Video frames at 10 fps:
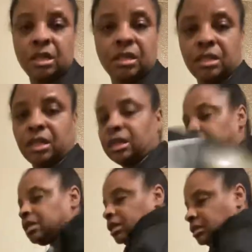to take
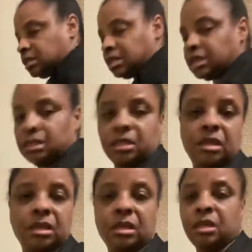the next
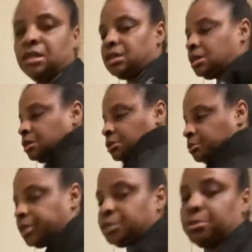test, you
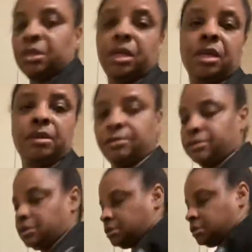best believe